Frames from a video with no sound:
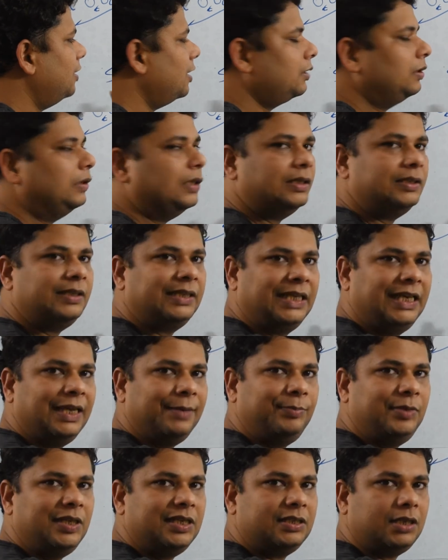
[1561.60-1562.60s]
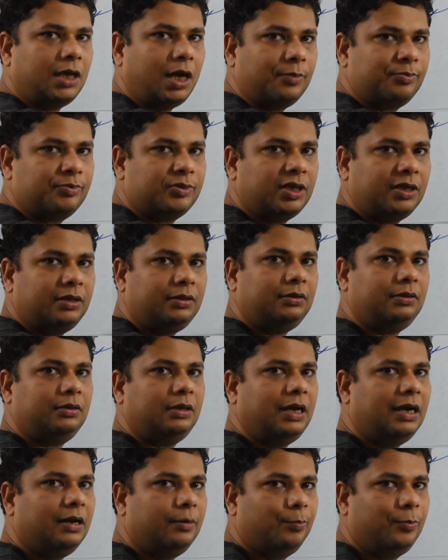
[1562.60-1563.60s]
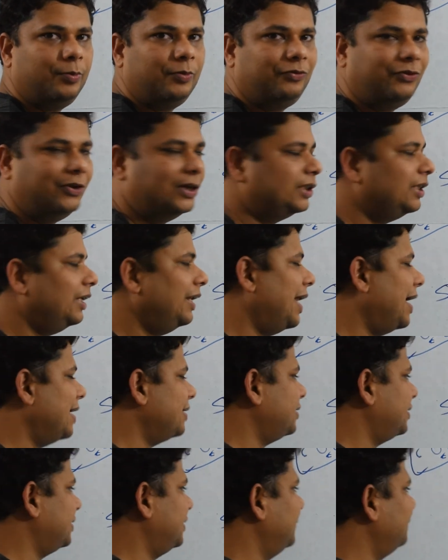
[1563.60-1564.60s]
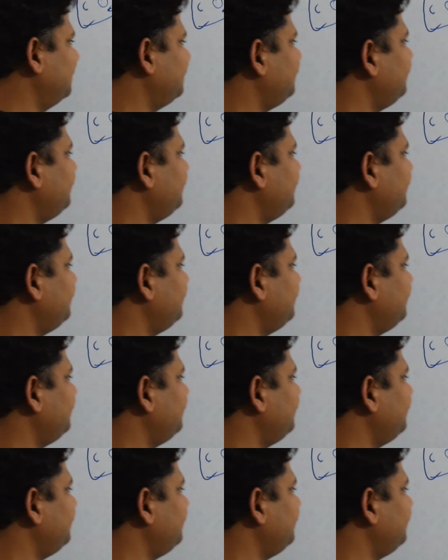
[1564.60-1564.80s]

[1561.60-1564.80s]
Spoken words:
doctors keep this option for the last,